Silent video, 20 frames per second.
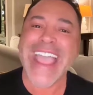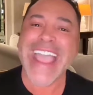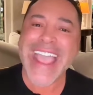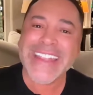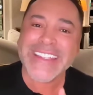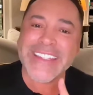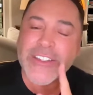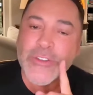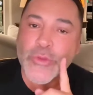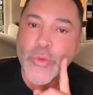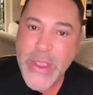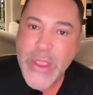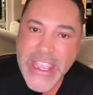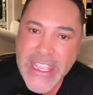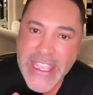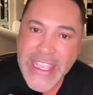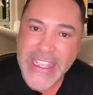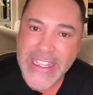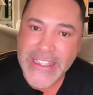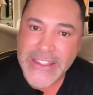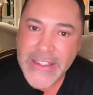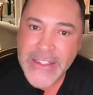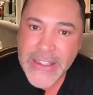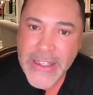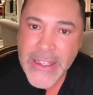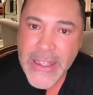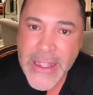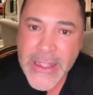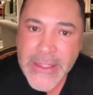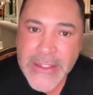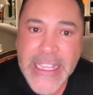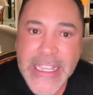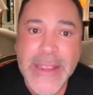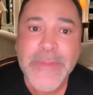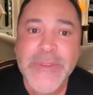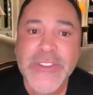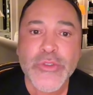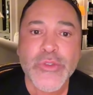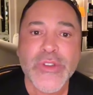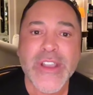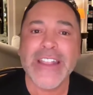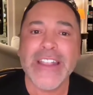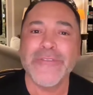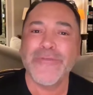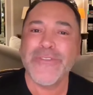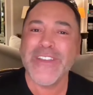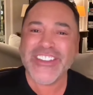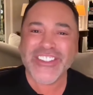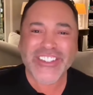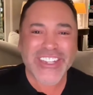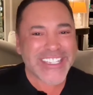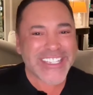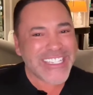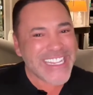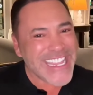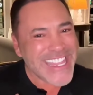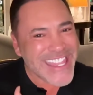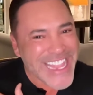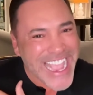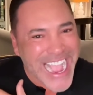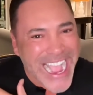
last weekend, Tim Zhu got viciously